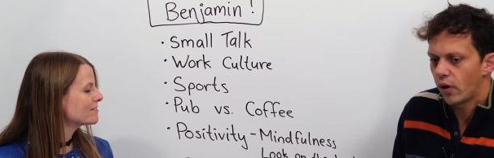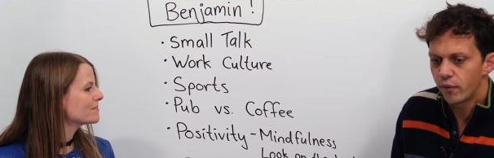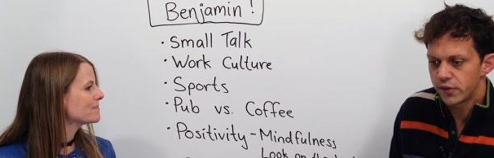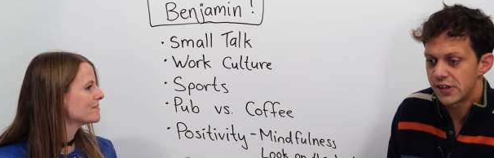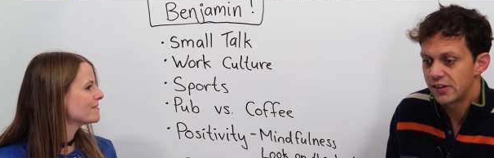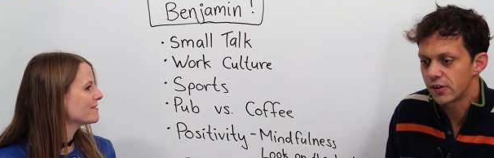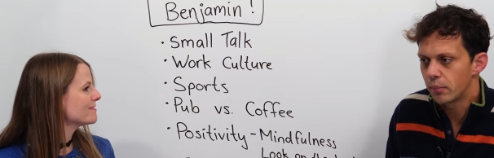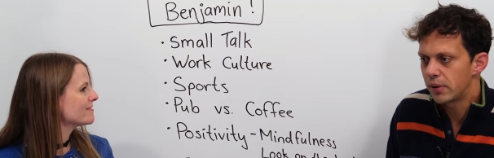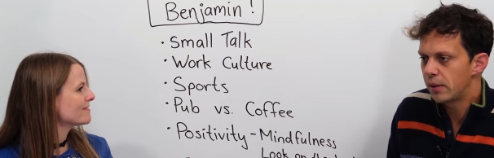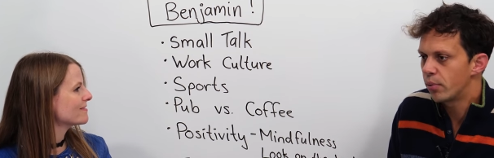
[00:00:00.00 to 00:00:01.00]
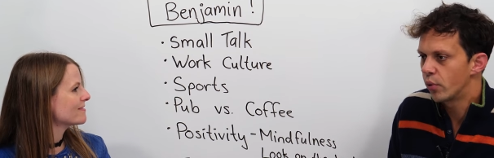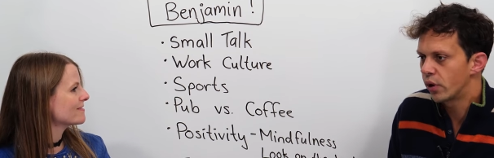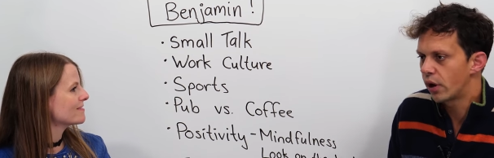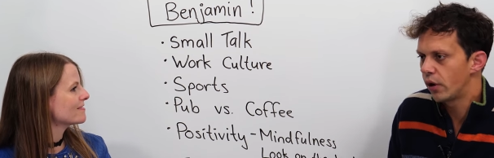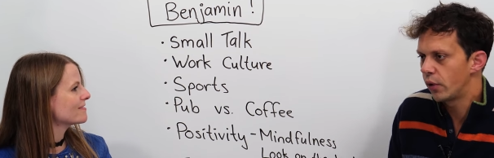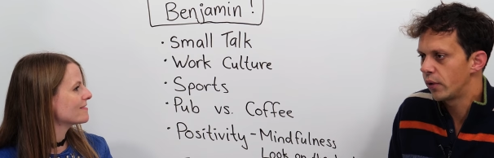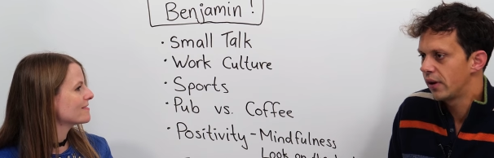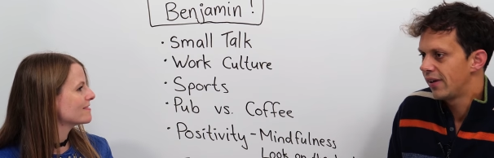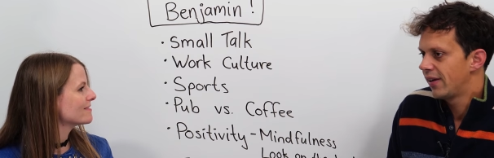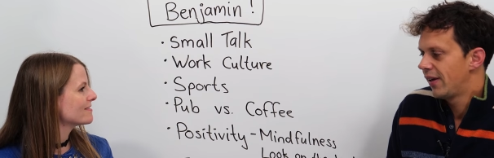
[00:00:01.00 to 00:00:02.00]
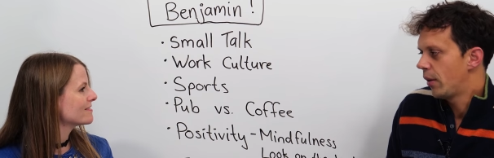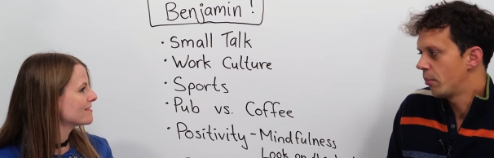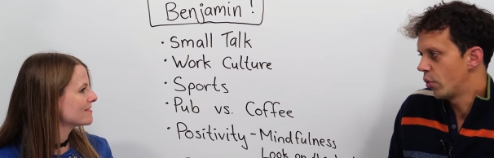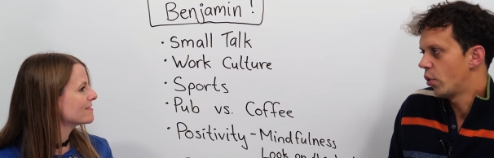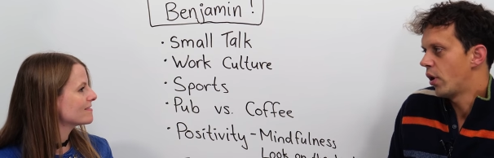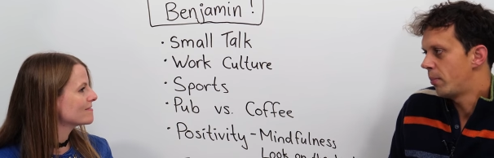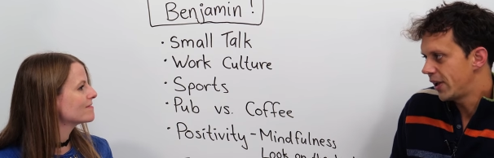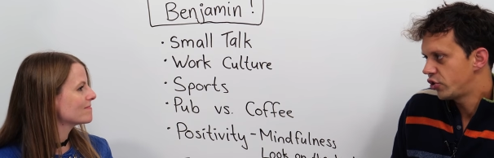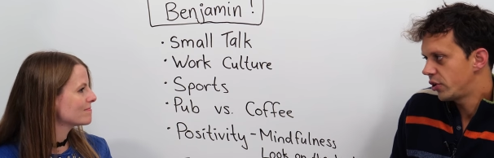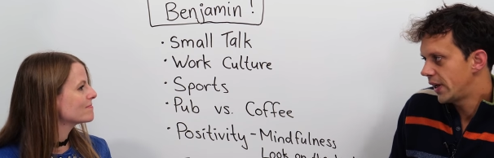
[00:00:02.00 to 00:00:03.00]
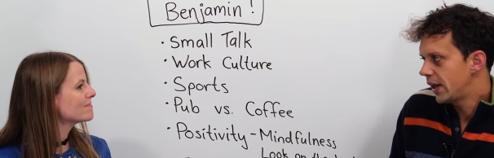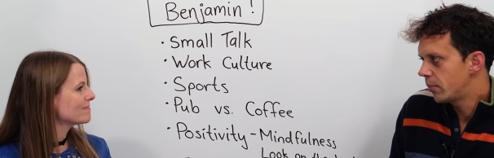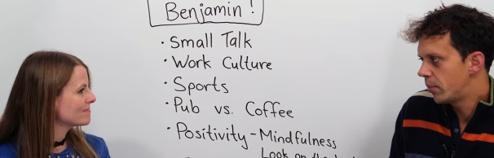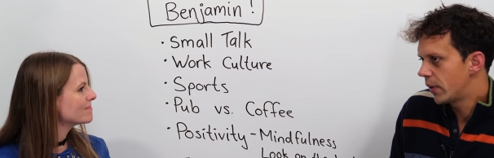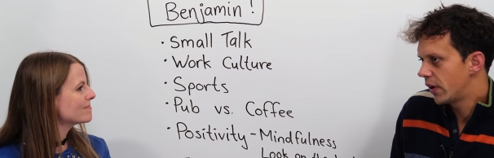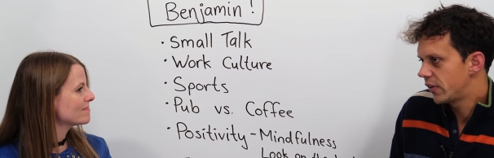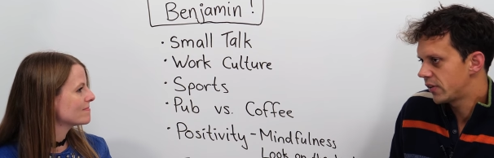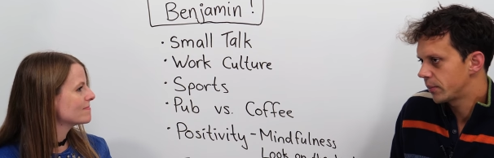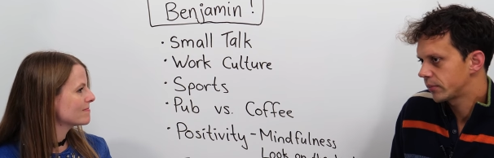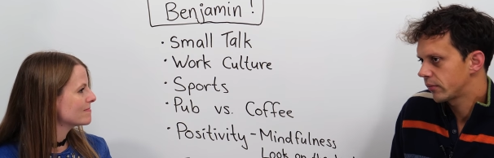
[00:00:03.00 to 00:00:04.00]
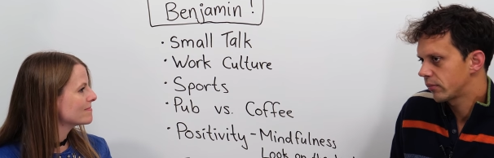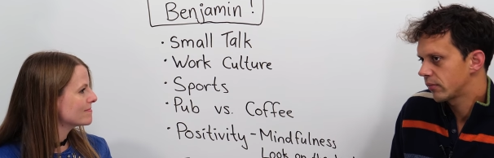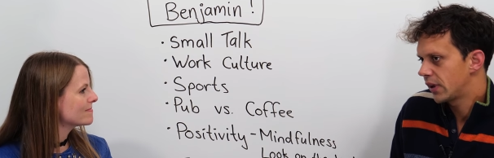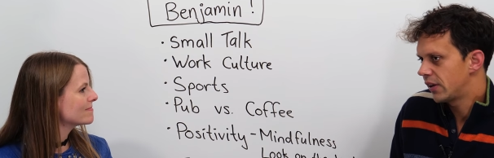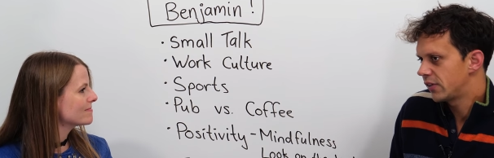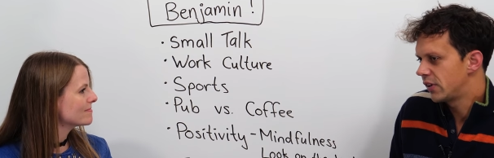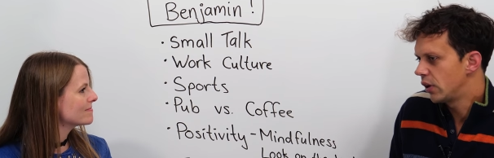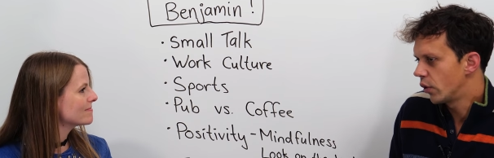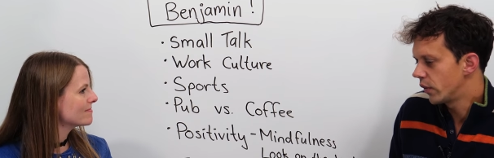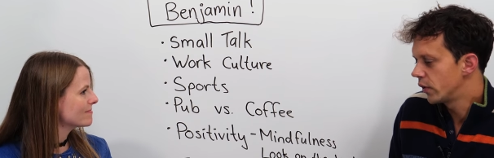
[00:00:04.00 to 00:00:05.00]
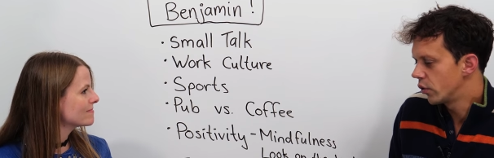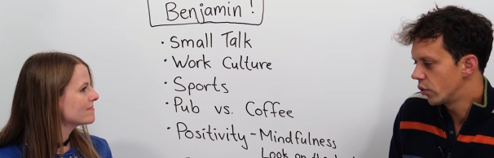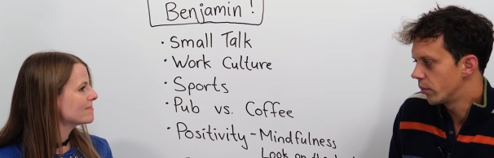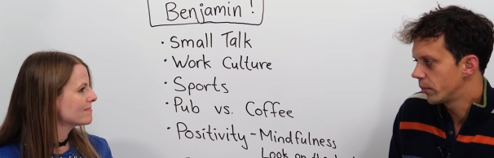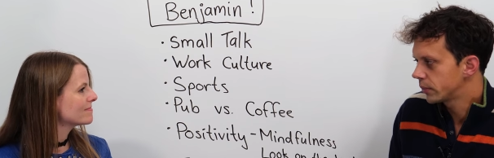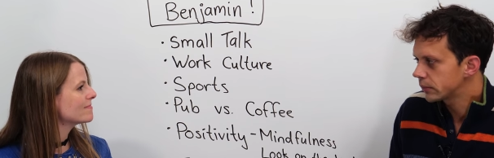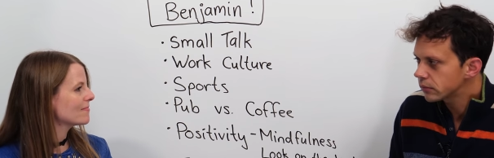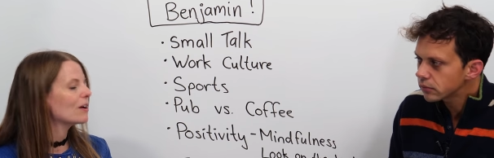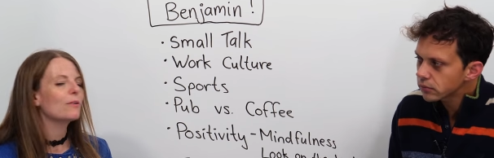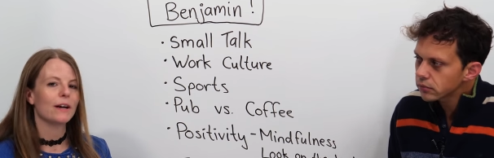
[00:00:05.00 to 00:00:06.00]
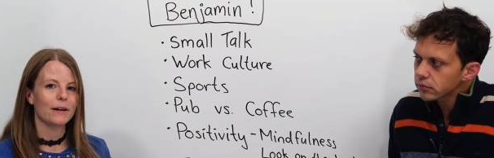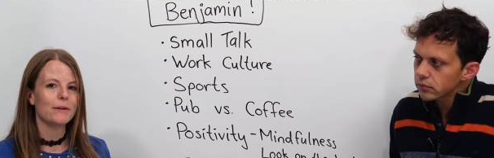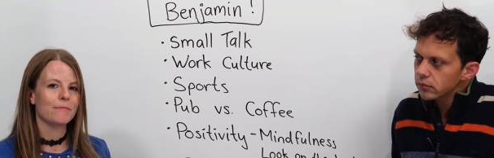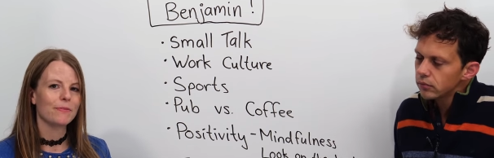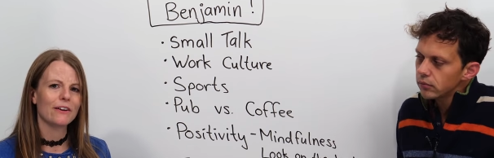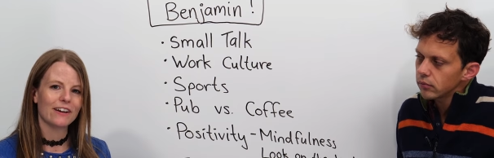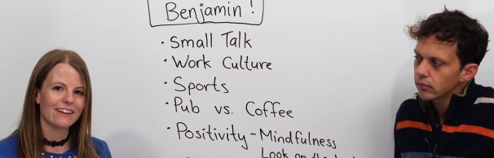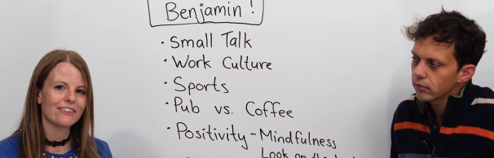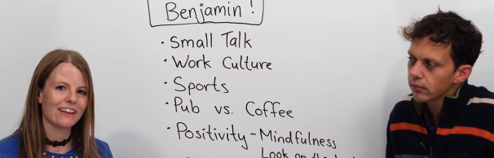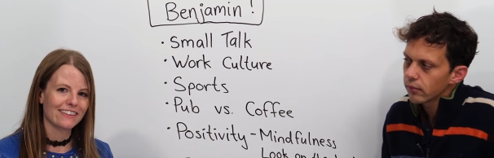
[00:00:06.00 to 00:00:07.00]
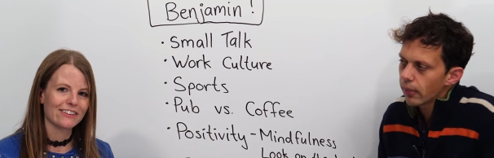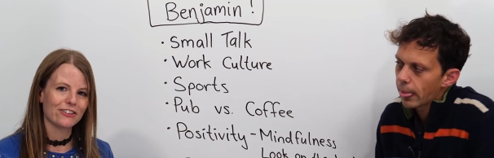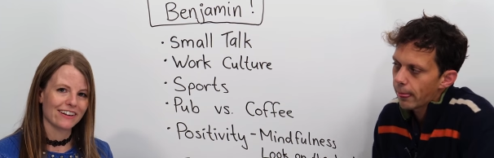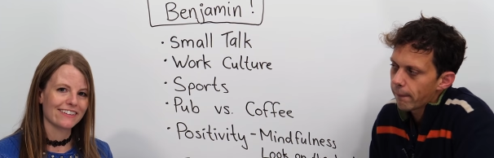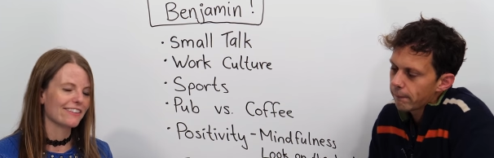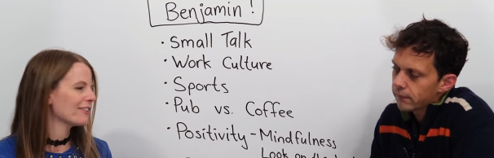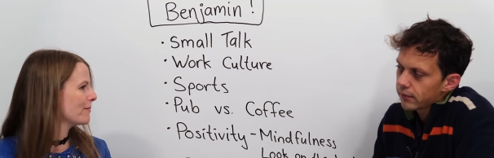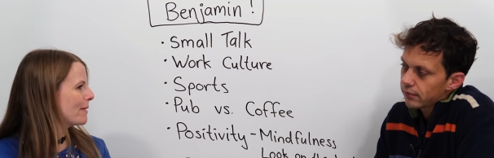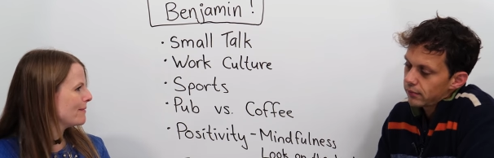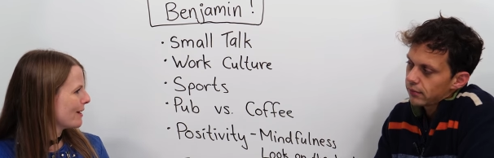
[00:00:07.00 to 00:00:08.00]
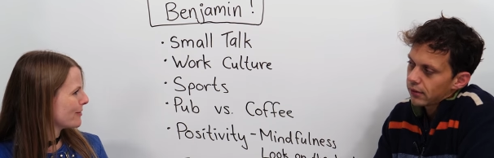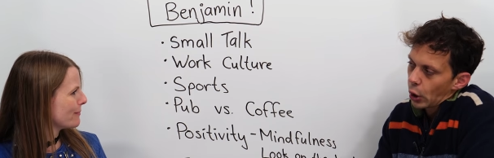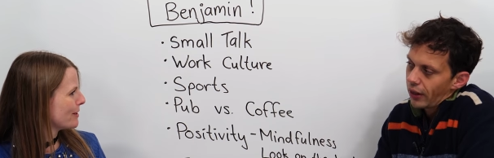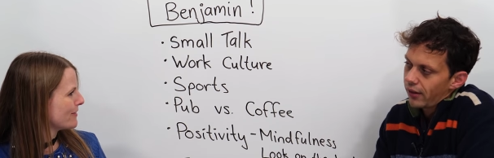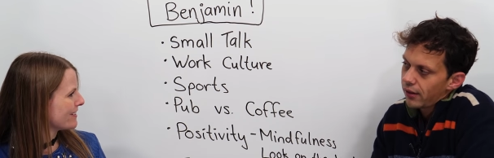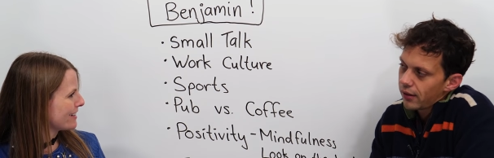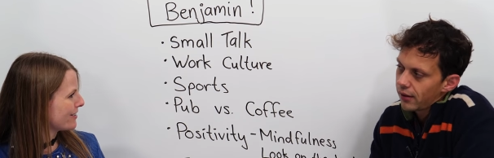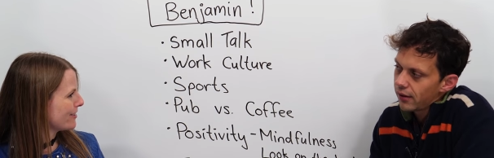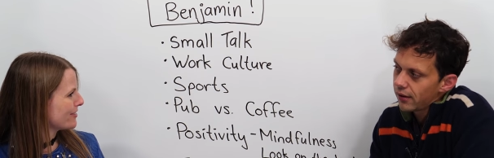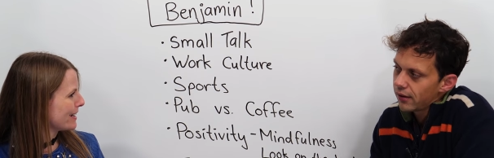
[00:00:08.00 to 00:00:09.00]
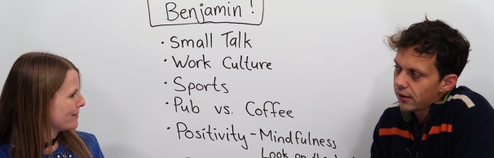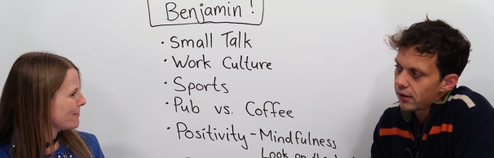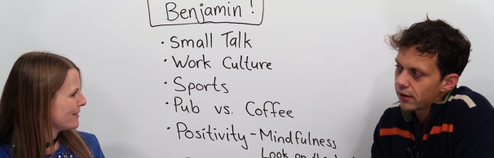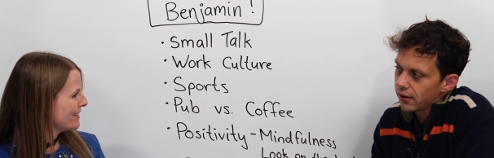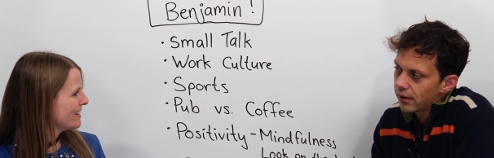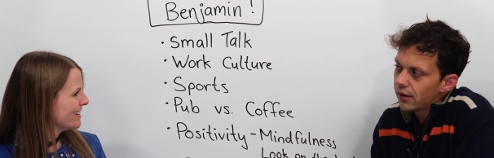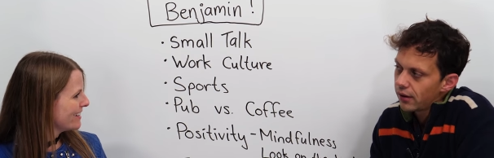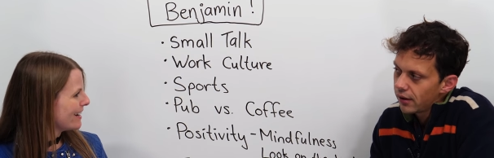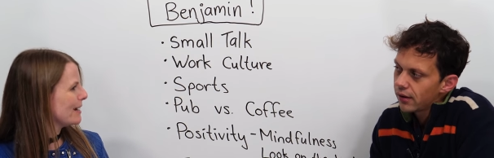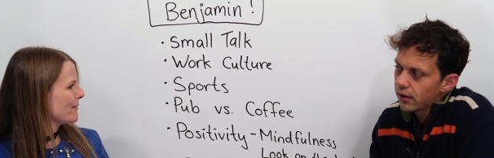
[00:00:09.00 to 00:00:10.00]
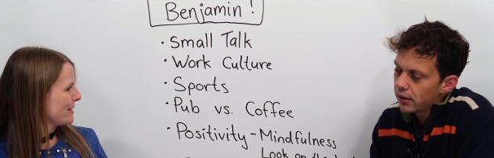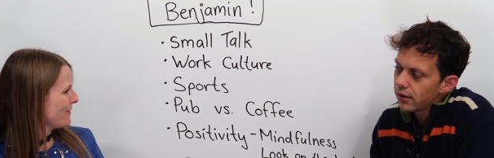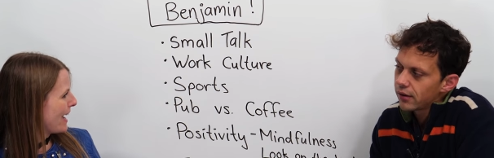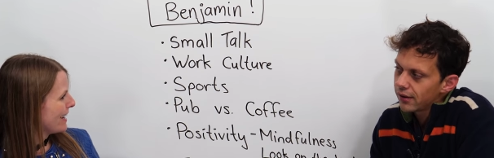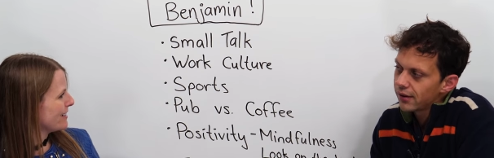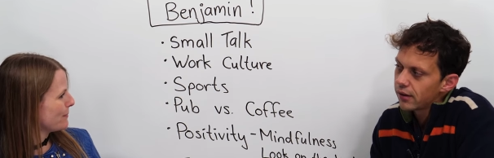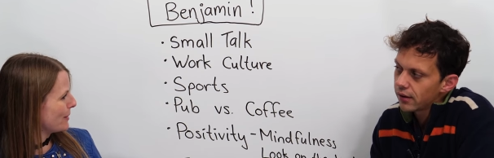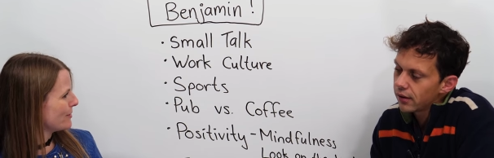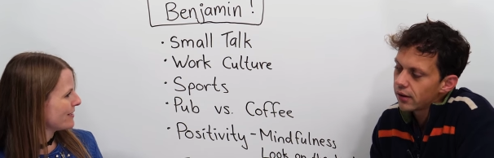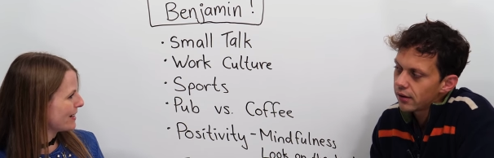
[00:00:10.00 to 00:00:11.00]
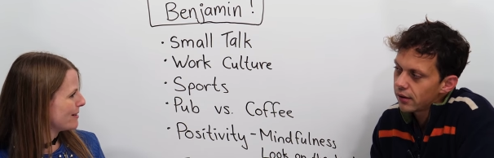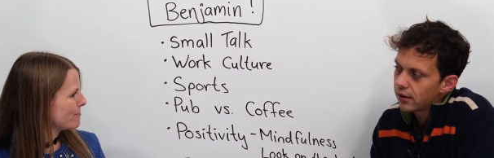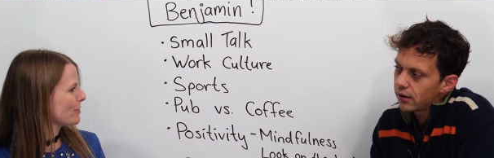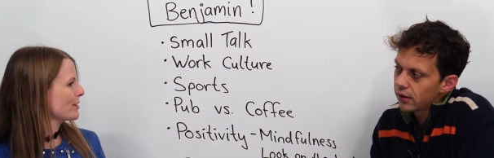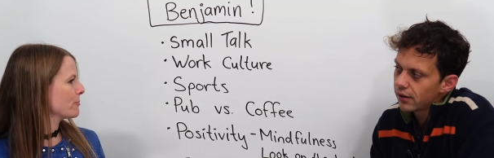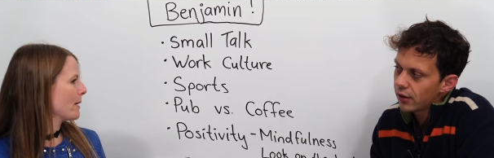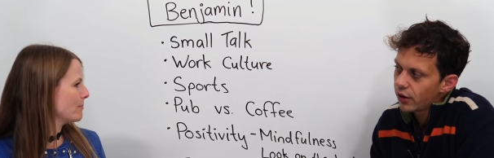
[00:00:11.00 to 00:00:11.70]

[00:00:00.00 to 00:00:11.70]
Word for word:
Speaker 1: Obviously, some people go more habitually, but it's not the norm.
Speaker 2: Okay. Okay. So that's interesting. So that maybe that was a bit of a stereotype I might have had about um, British